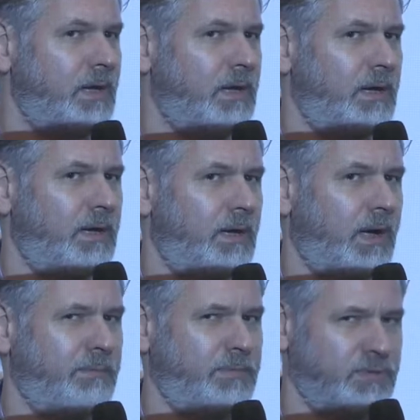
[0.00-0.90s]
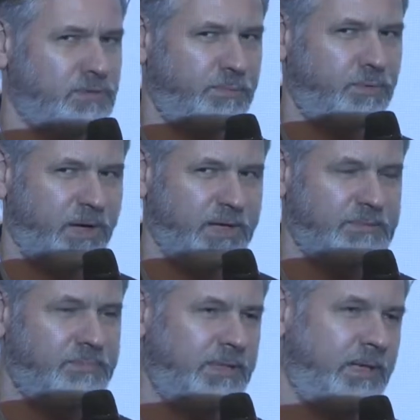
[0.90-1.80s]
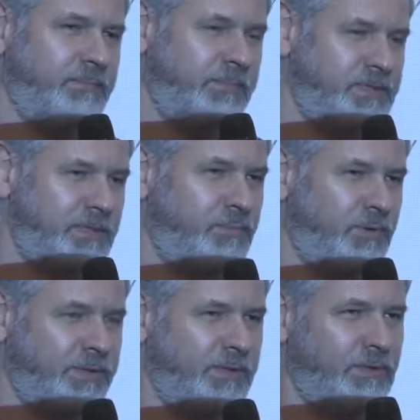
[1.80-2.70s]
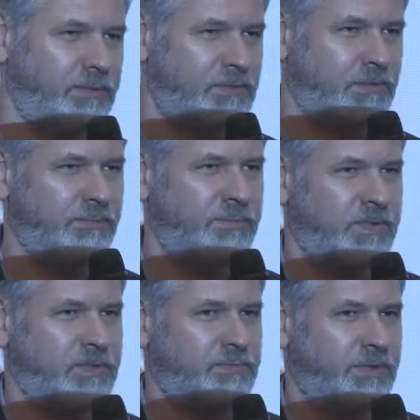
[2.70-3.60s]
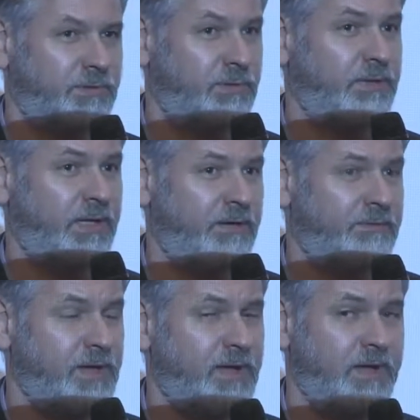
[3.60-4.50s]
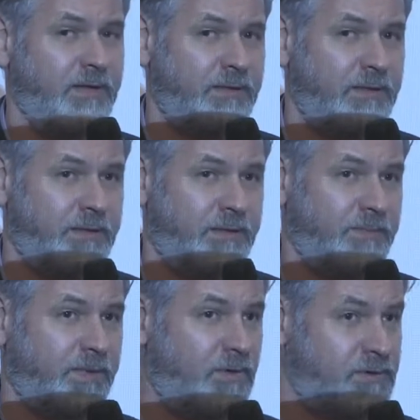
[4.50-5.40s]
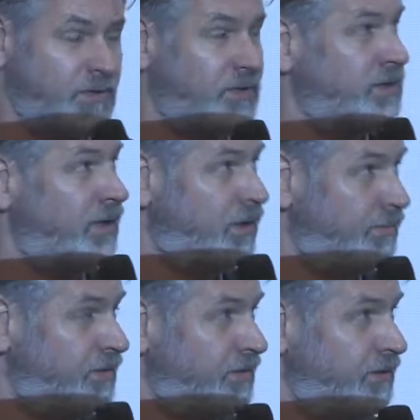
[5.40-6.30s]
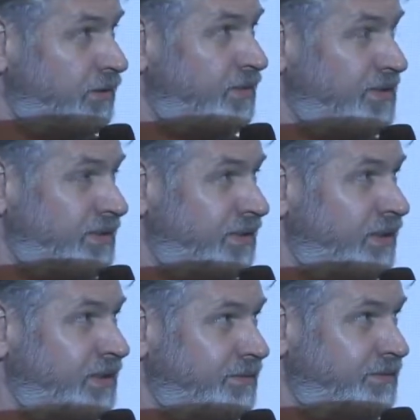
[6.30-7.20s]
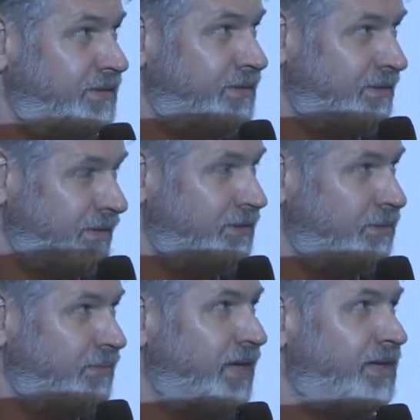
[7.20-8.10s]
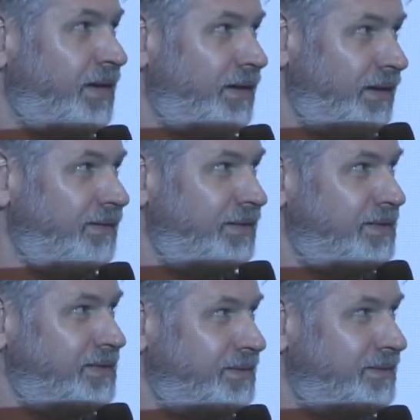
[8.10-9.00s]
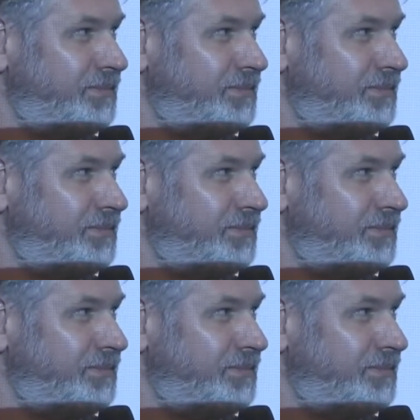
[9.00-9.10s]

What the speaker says: I'm not surprised, but I'm disappointed also, because we do not have the construction company representatives in Romania in this,